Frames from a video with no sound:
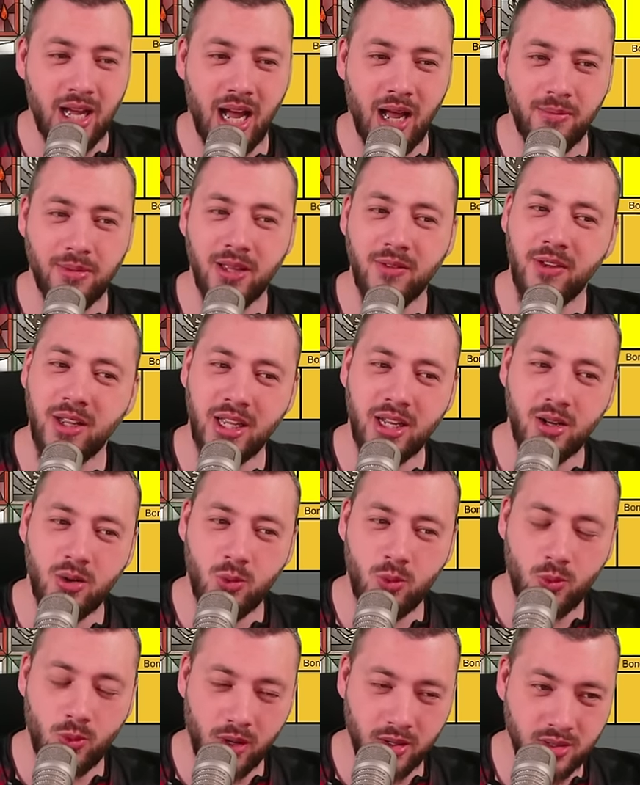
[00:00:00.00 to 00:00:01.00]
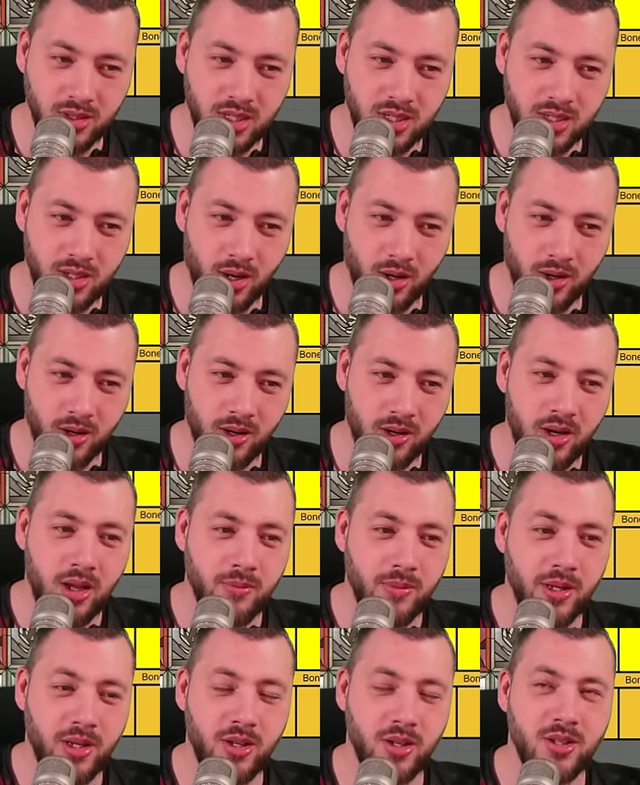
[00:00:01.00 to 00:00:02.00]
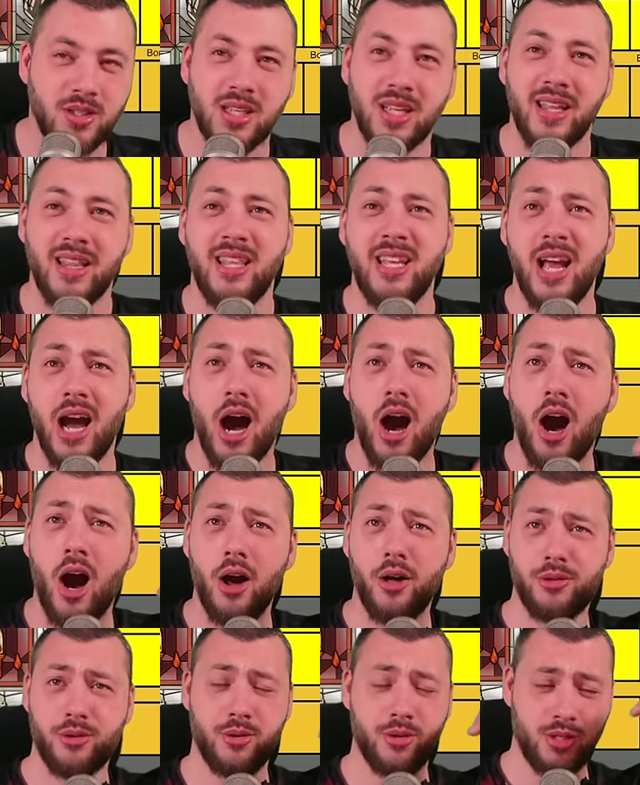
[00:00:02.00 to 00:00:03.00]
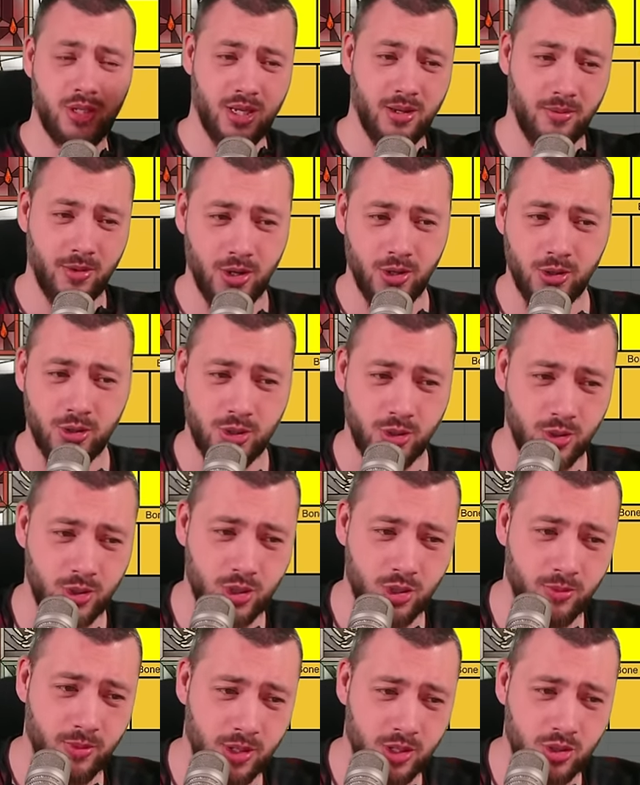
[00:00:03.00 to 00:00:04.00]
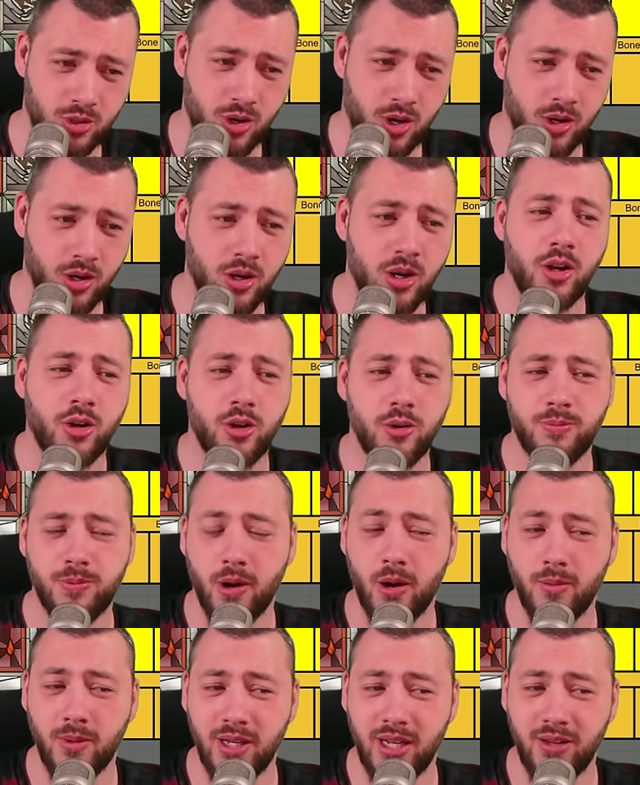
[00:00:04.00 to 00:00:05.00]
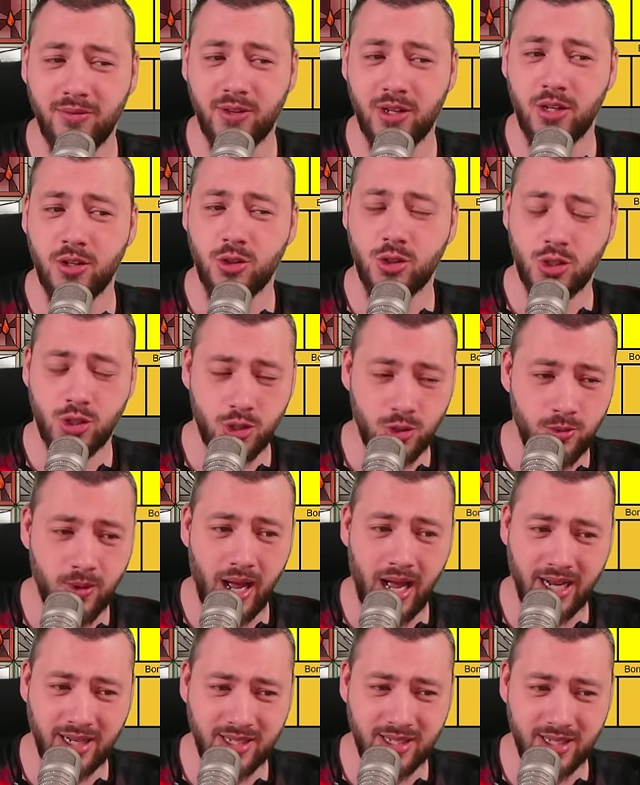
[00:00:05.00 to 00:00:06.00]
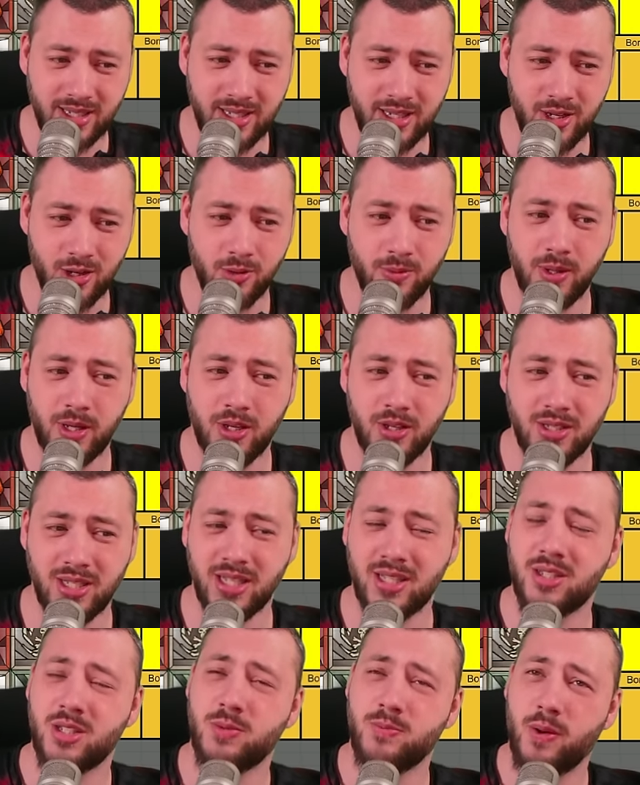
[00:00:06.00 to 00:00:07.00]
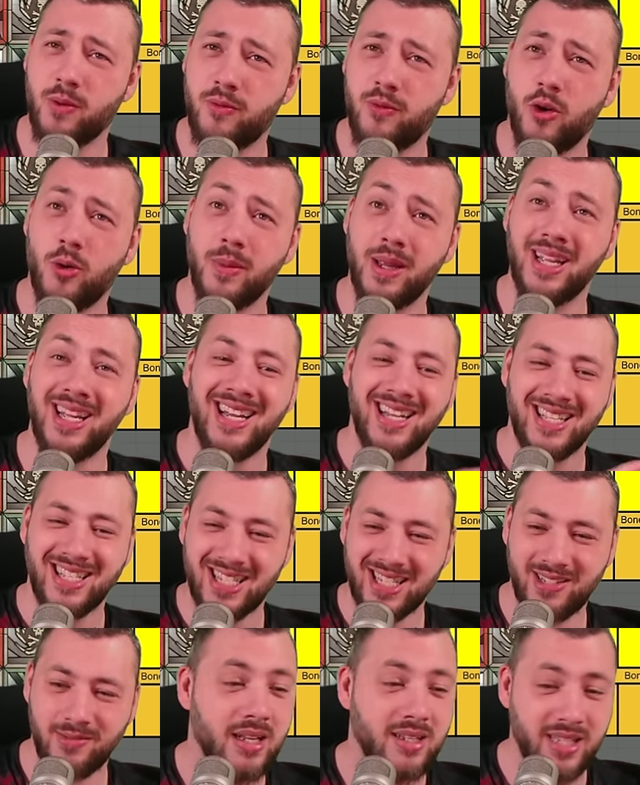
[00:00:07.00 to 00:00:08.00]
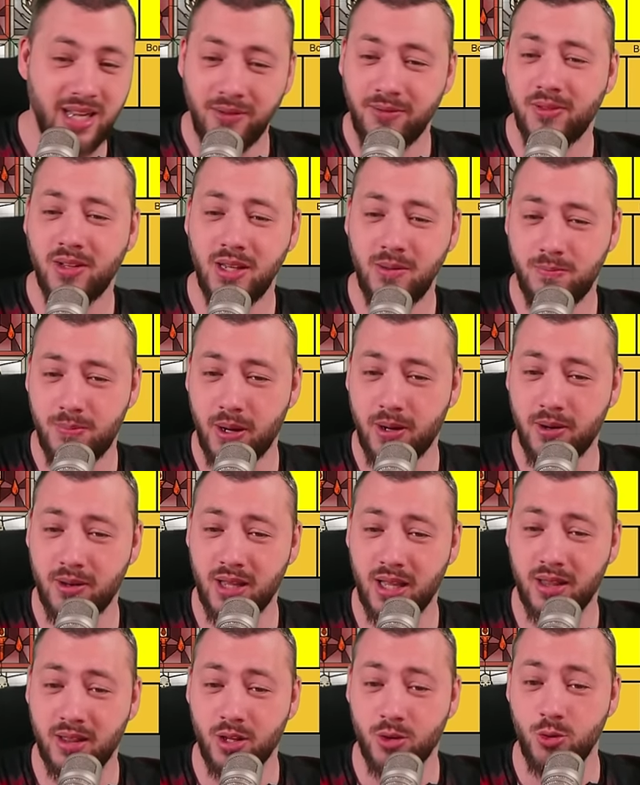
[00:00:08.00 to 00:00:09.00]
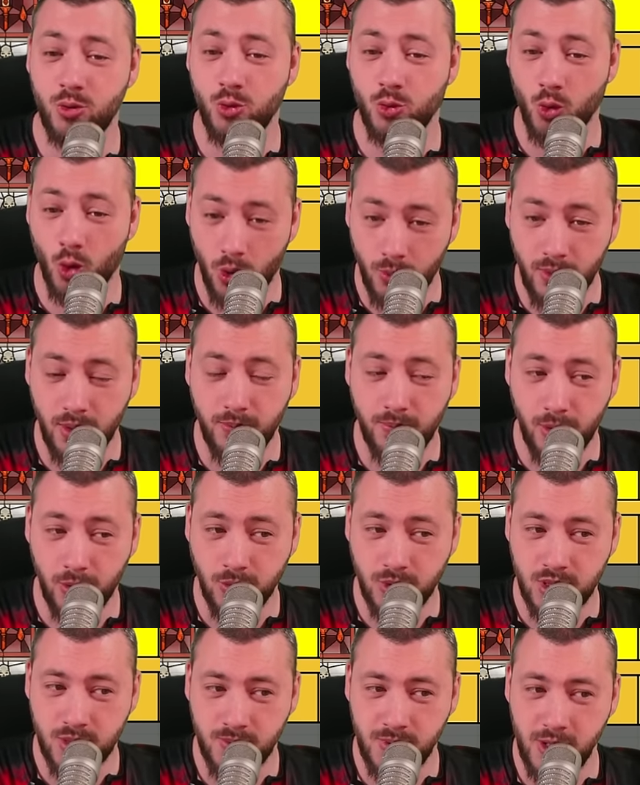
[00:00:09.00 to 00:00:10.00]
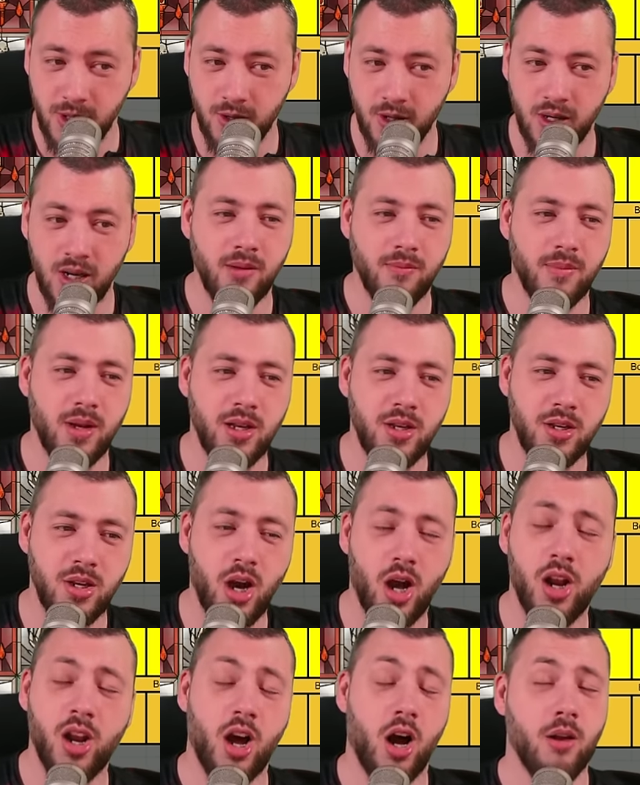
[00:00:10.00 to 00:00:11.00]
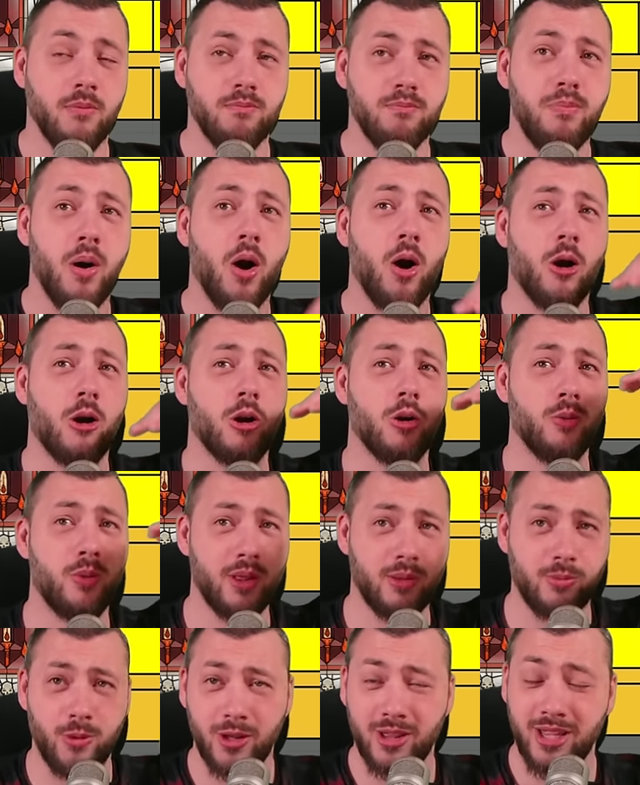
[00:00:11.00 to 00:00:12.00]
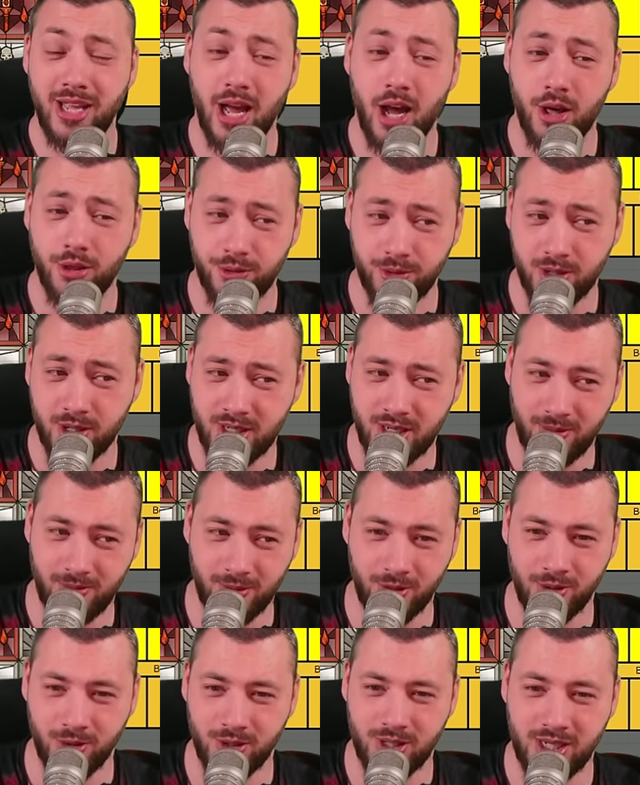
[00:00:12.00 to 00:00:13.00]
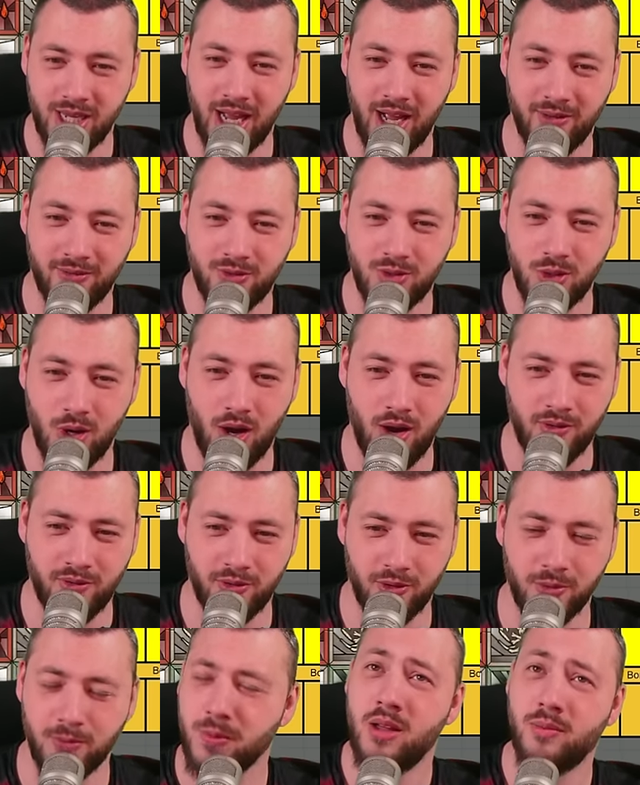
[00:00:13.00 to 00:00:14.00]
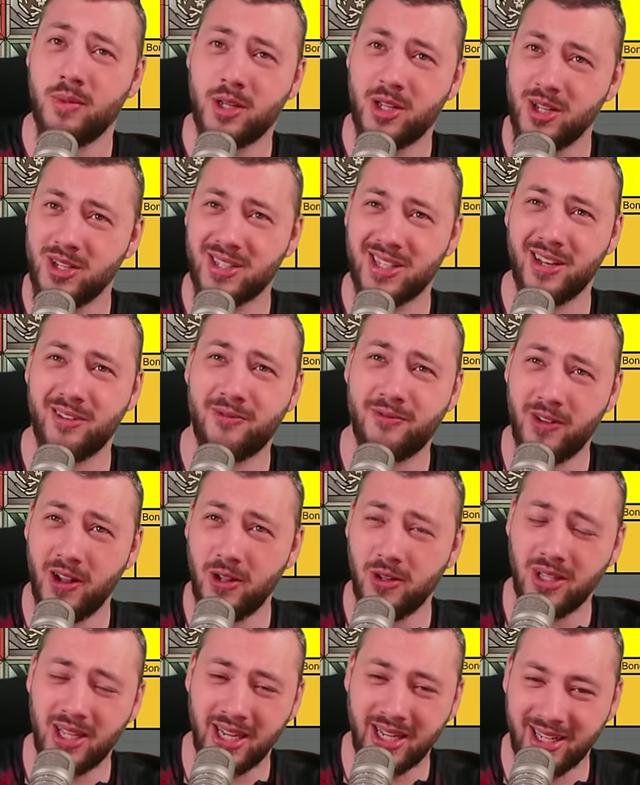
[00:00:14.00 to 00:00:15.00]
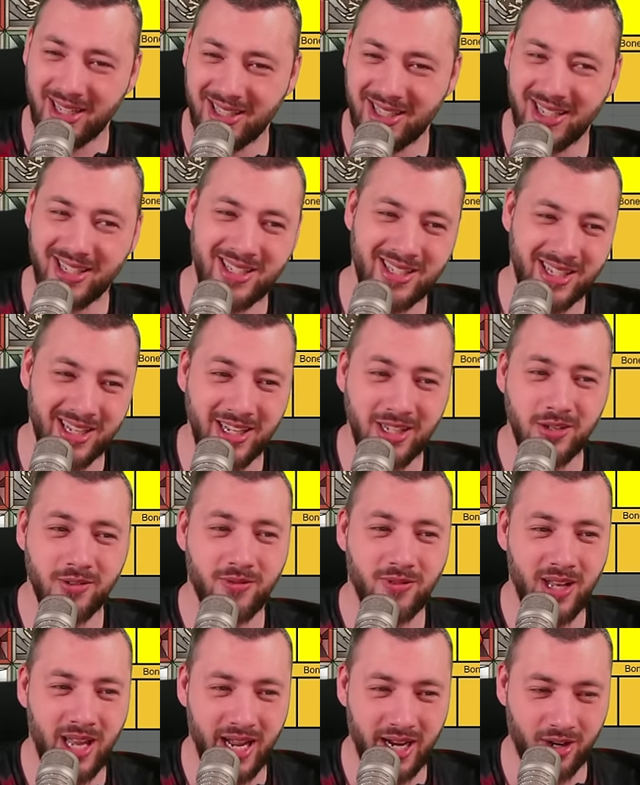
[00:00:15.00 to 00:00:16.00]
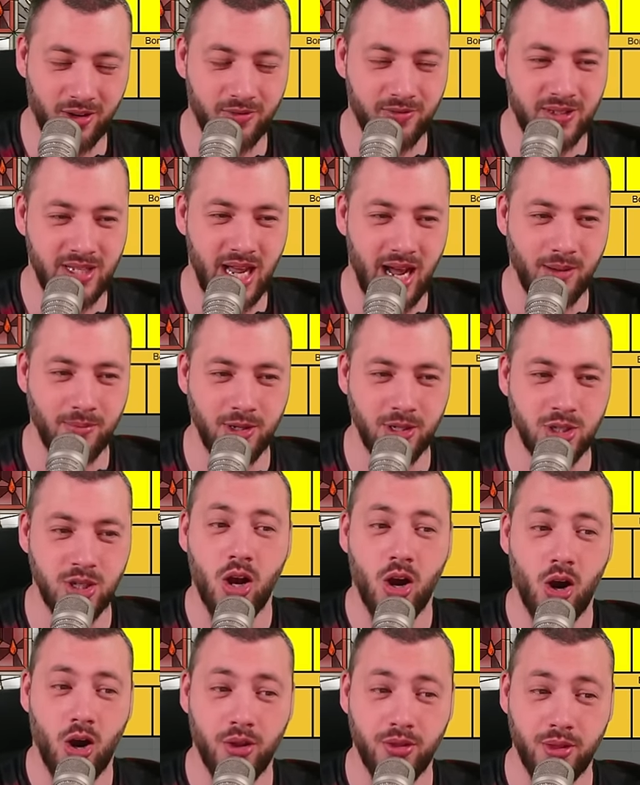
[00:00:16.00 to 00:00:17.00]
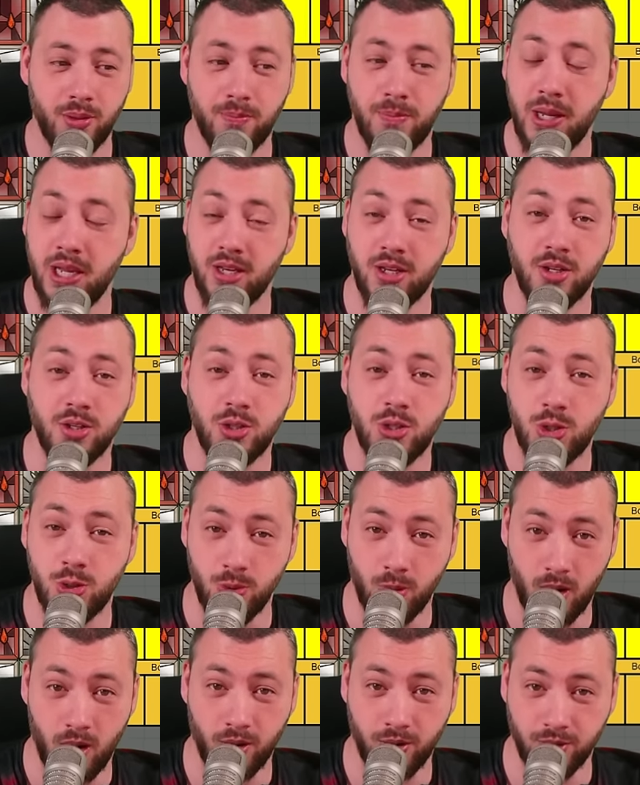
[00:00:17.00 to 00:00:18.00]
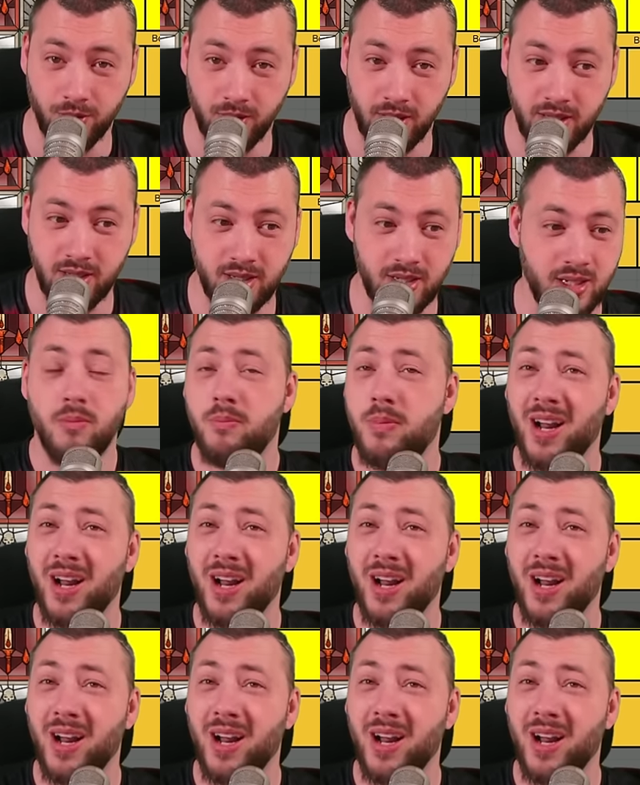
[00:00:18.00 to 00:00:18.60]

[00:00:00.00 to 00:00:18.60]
I'm giving it a 1-star because the other summoners are so much stronger. Could probably give it 2 axes here because it's performing definitely better than the normal Bone Spear, but not on par with what the other summoners have to offer because it felt like a distinctive lack of damage on the Pit 200s.